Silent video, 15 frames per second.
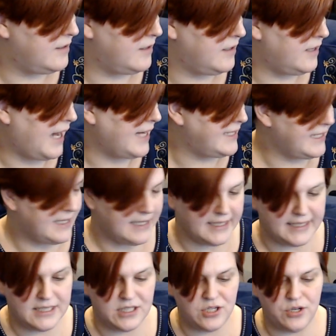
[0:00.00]
did like
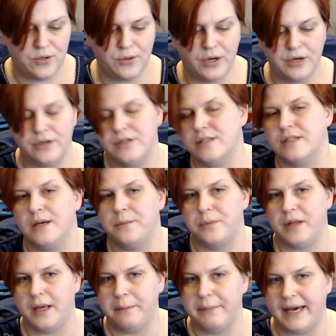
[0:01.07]
200 and
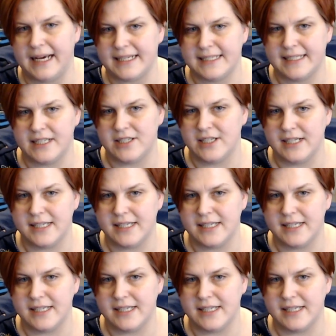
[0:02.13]
something back stitches